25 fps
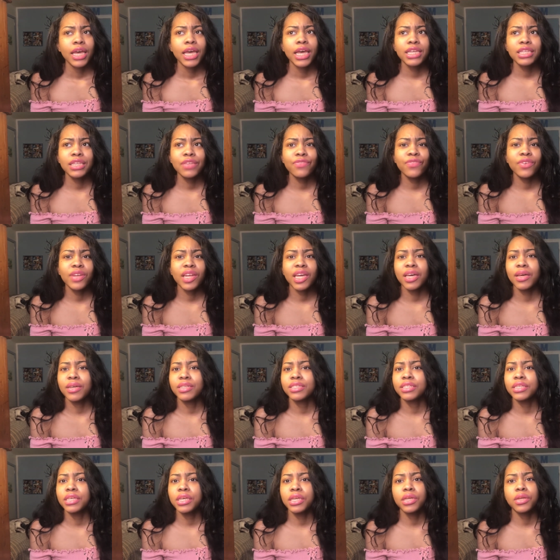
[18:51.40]
just felt like a
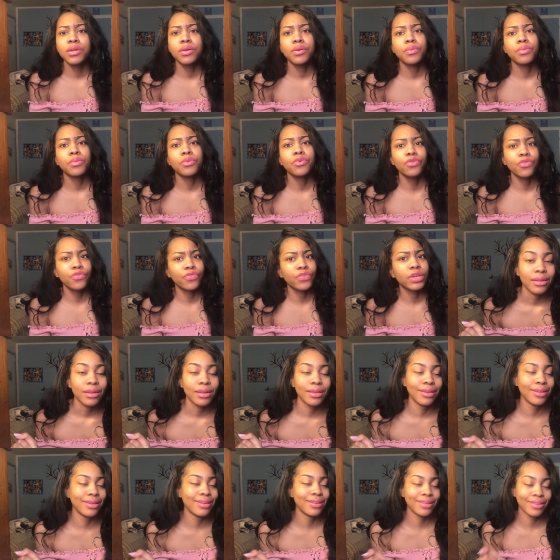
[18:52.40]
scene in a movie.
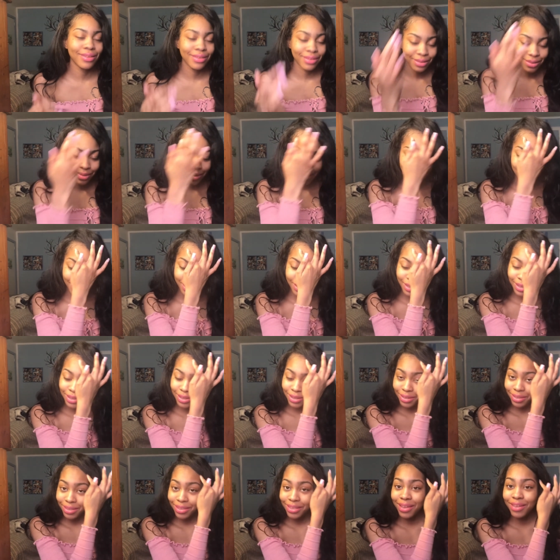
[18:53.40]

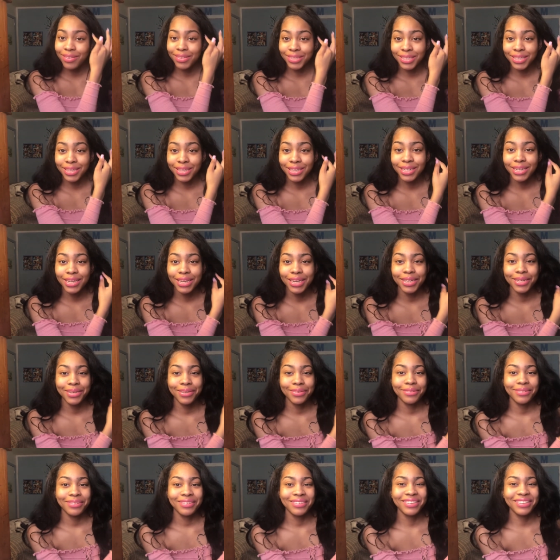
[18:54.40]
That was a good
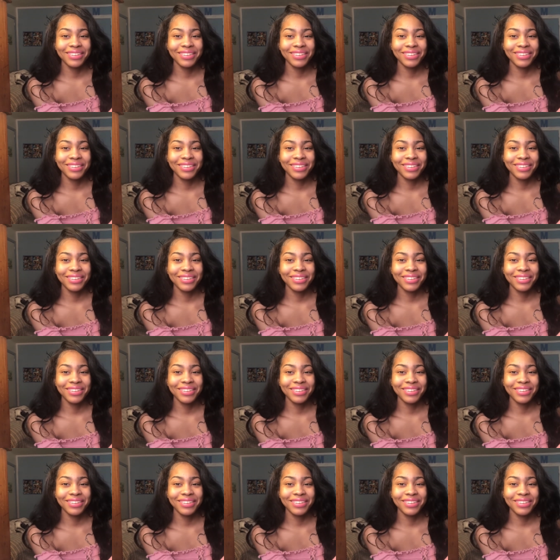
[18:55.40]
night.